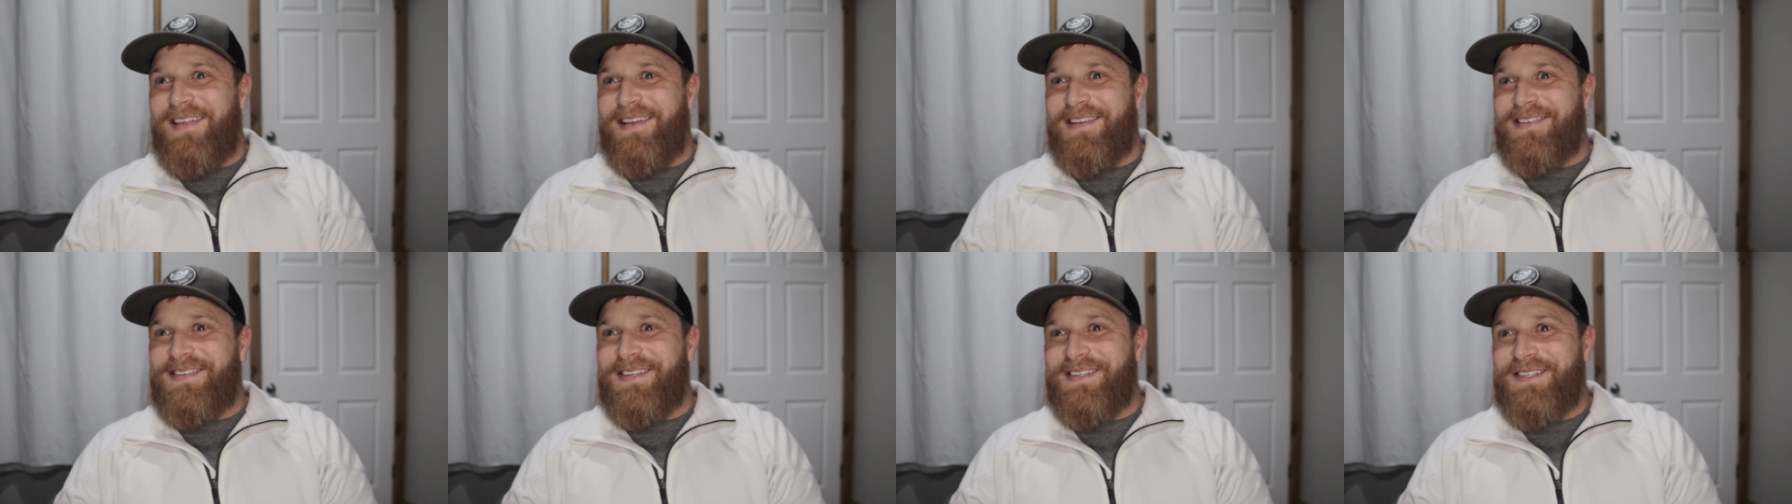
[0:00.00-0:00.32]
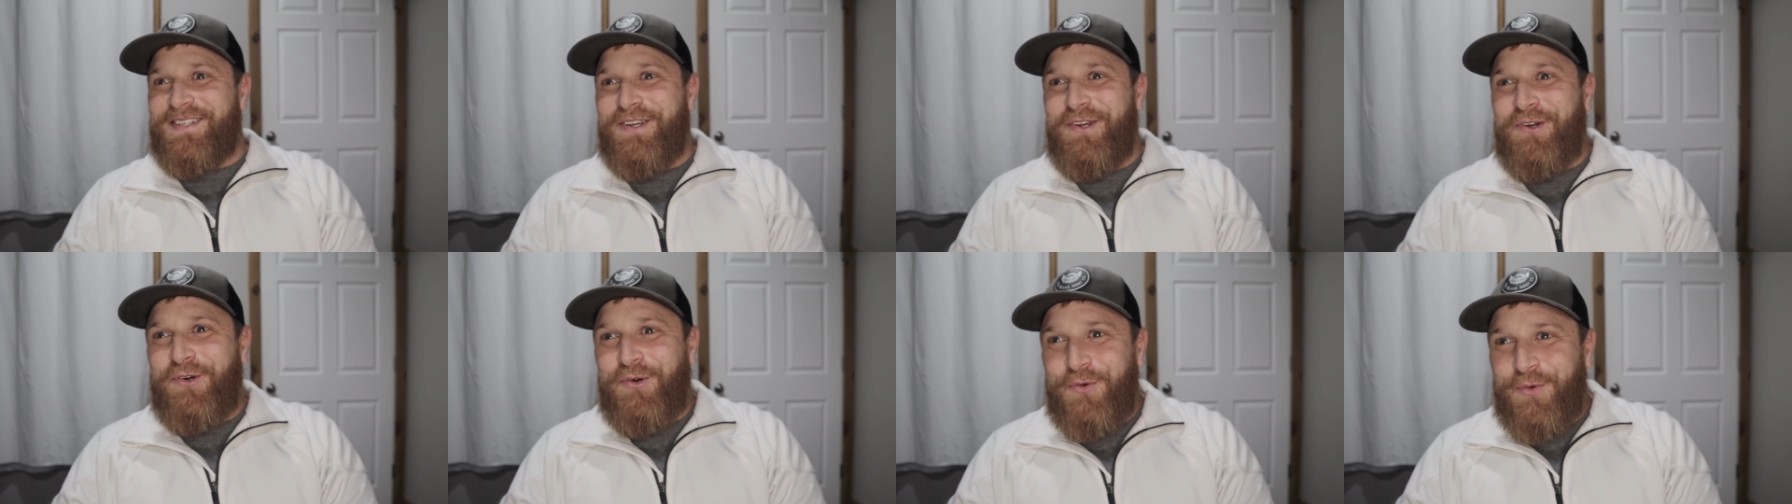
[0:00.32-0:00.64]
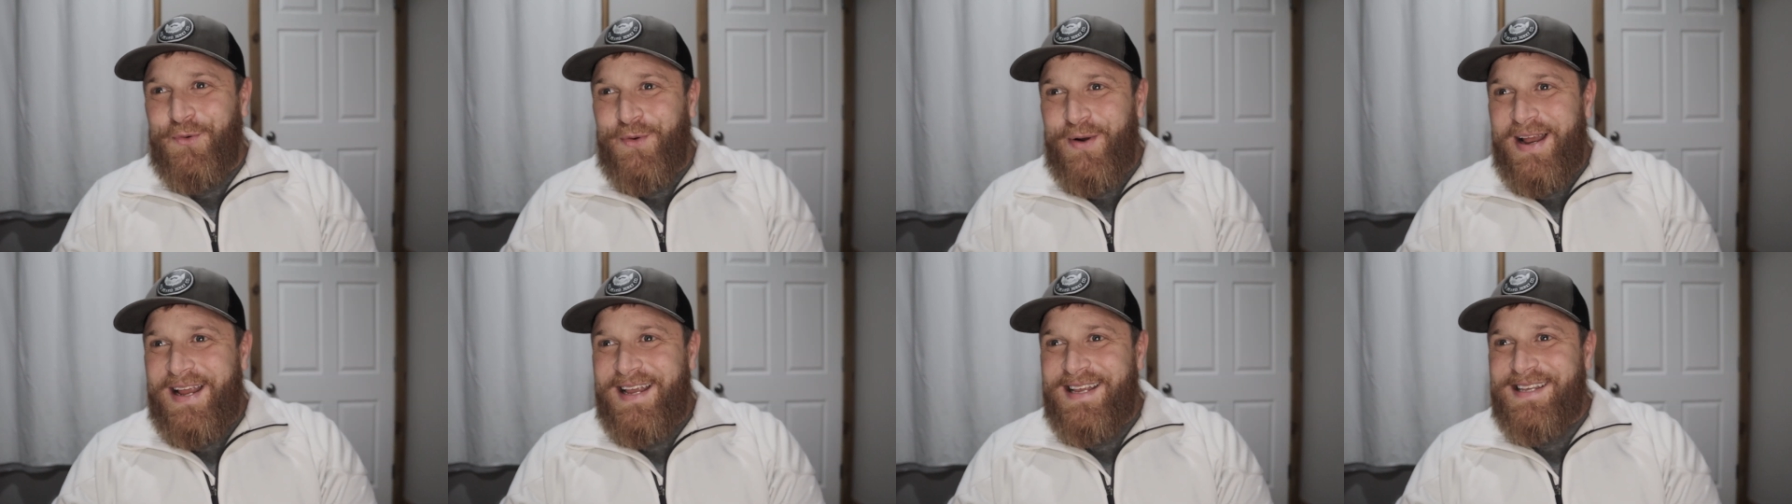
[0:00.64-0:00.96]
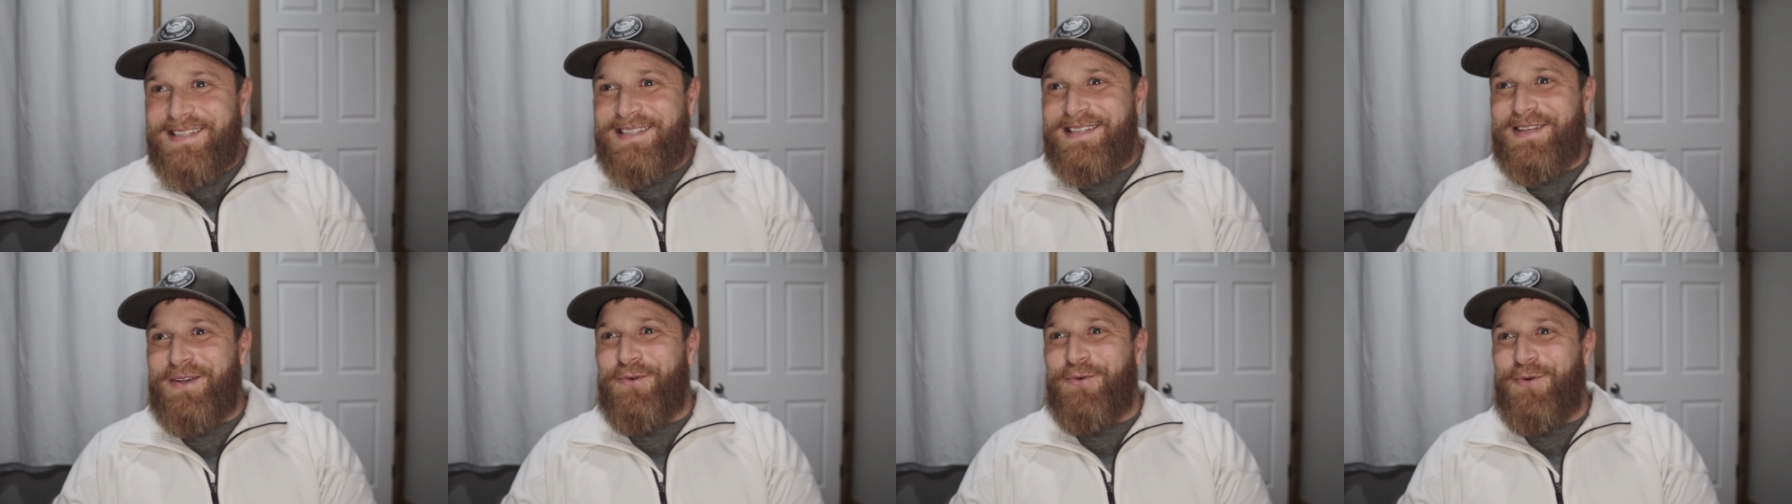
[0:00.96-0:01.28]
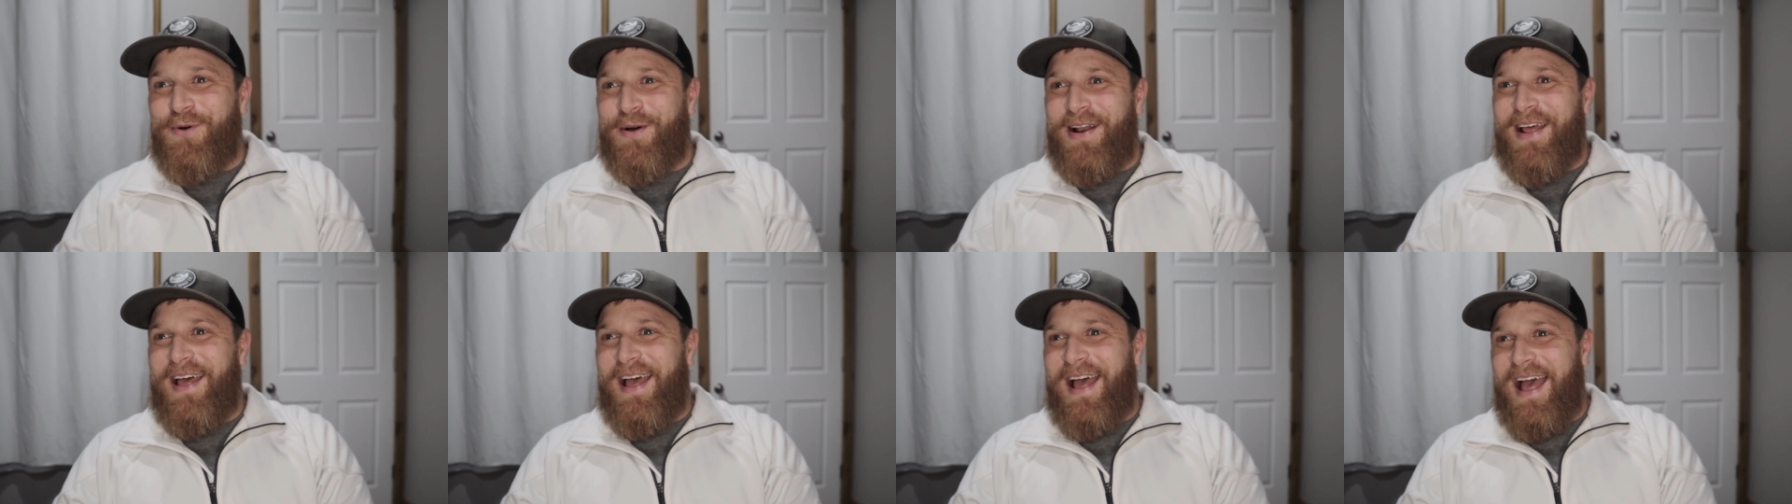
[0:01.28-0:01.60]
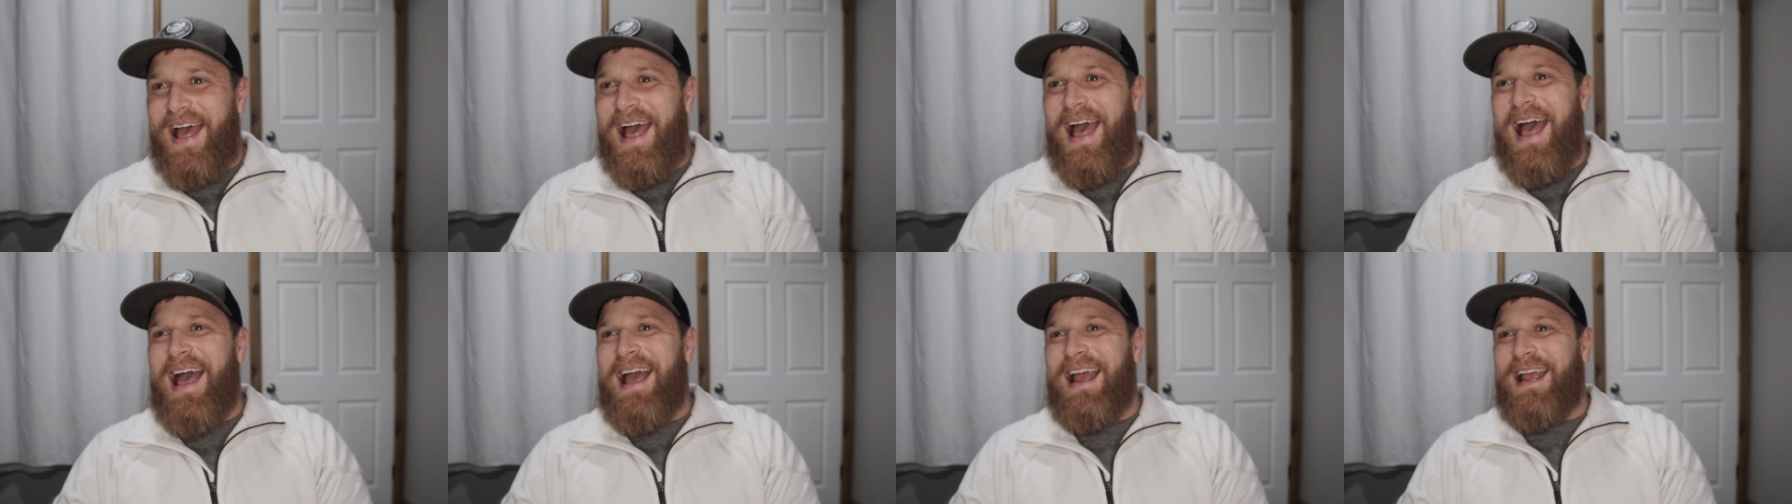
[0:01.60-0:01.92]
This is crazy. What a
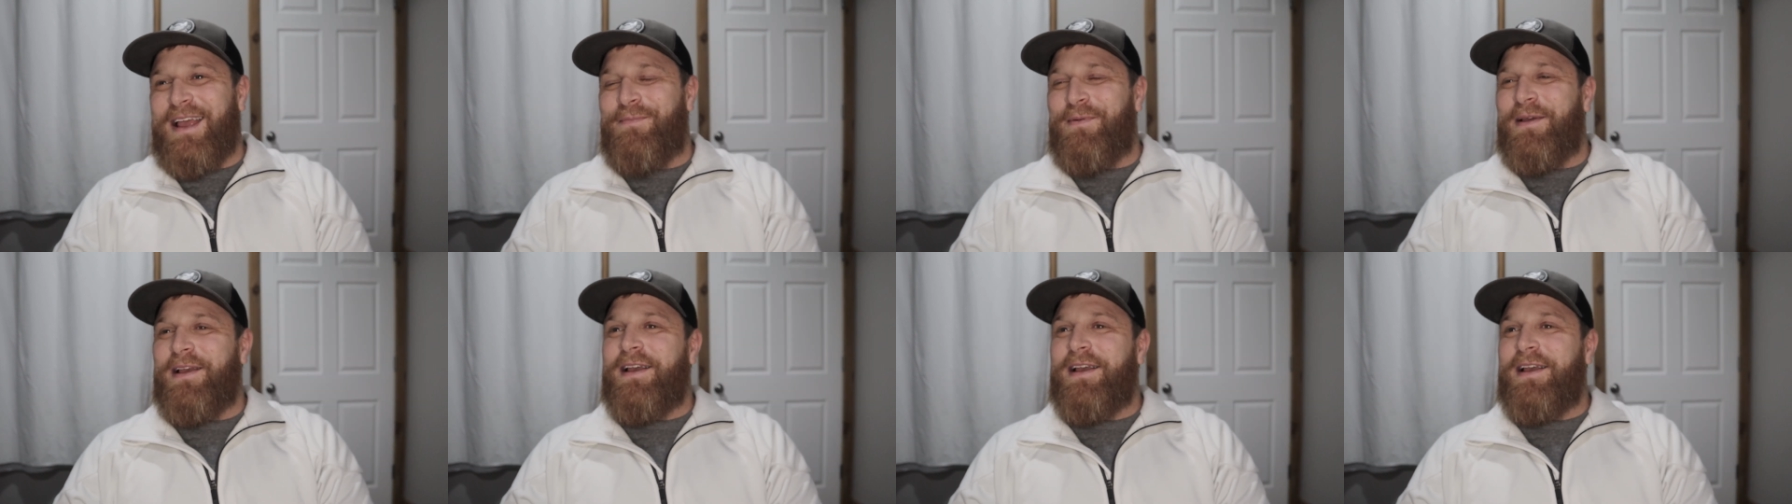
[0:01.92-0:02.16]
hack.